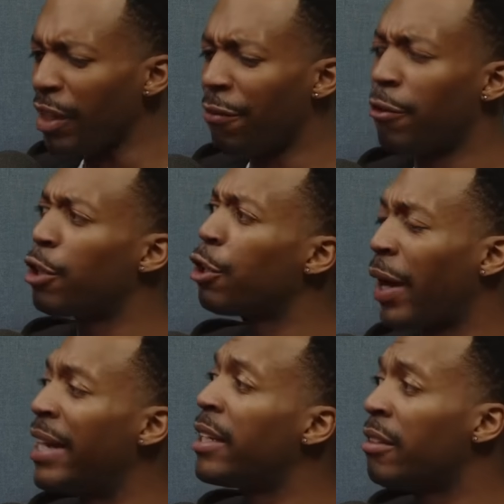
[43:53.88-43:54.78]
for a
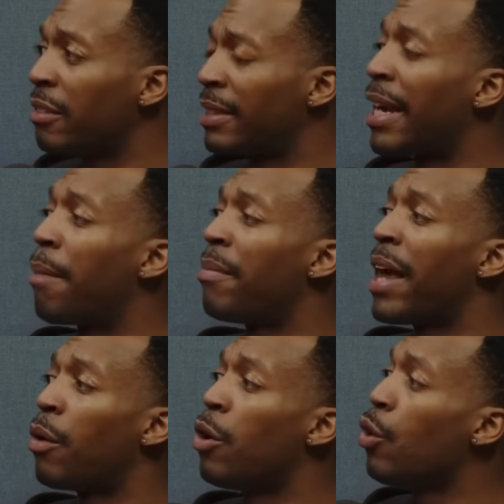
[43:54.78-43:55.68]
great deal of the time
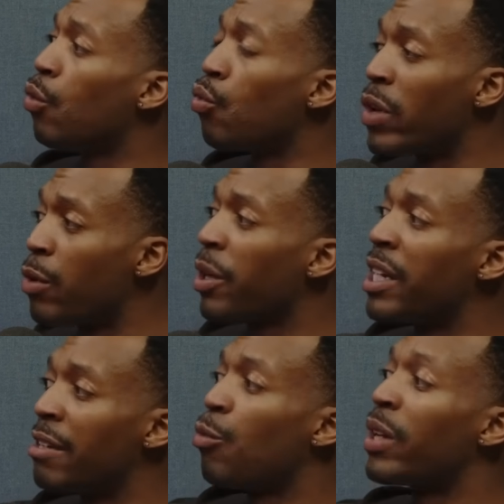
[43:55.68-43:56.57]
that
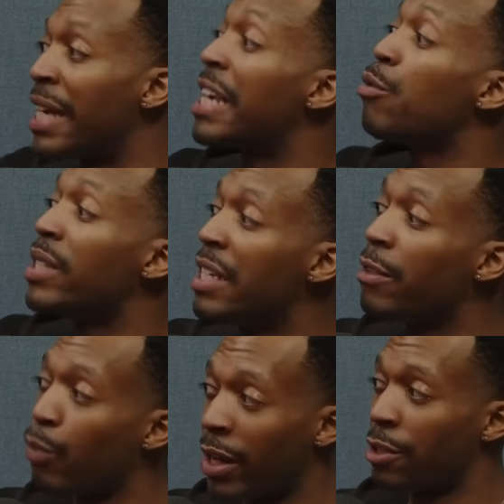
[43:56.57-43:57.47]
when he was
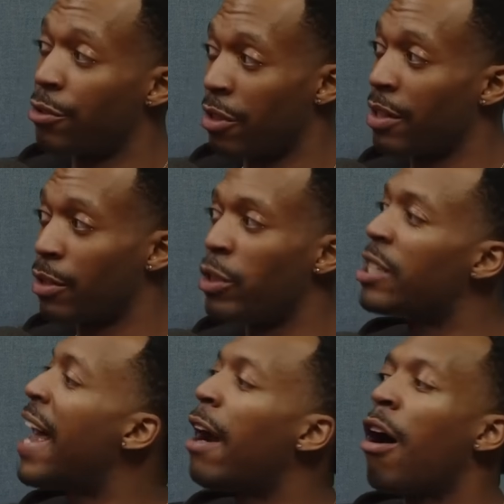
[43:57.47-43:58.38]
even registered in the school. He
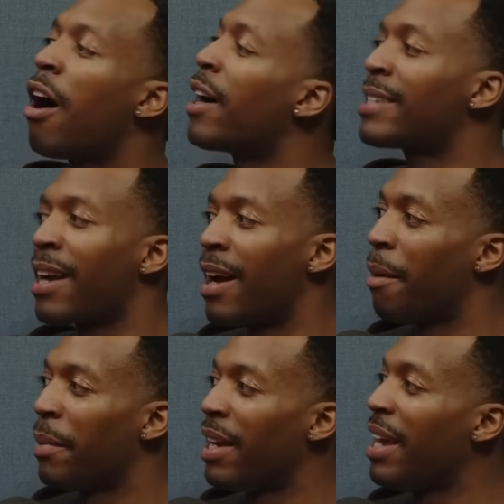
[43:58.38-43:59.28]
just had a hard
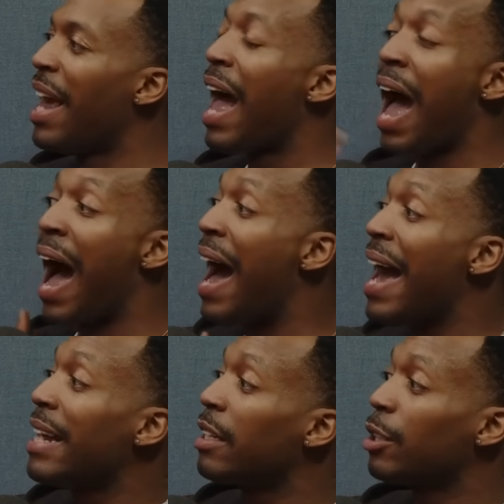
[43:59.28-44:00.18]
time. I,